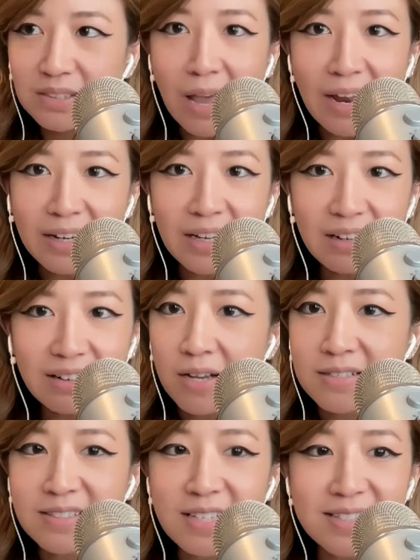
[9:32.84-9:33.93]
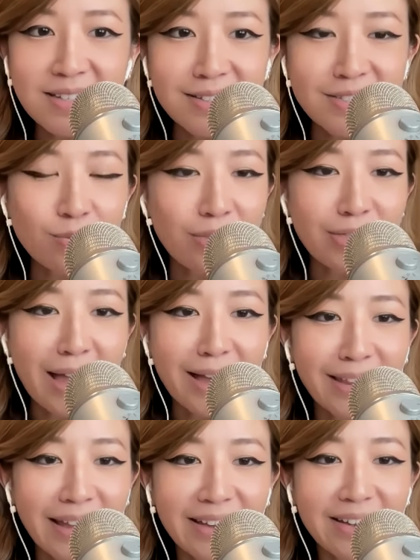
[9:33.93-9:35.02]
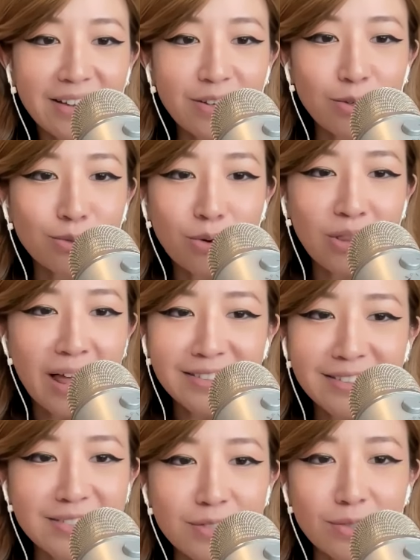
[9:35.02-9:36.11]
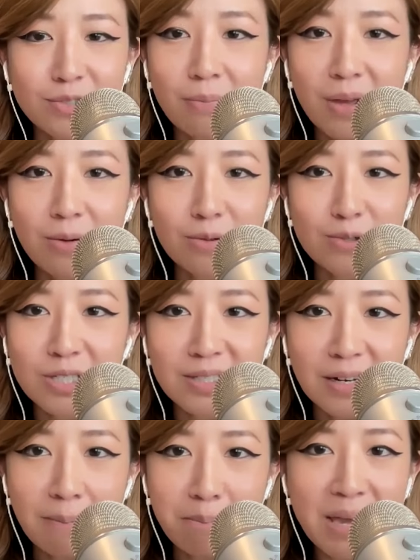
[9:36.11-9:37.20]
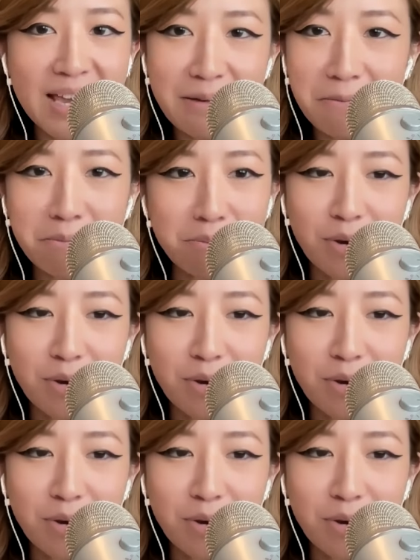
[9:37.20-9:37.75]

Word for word: I need assistance with that, like Google Glasses or something, who's just going to ping,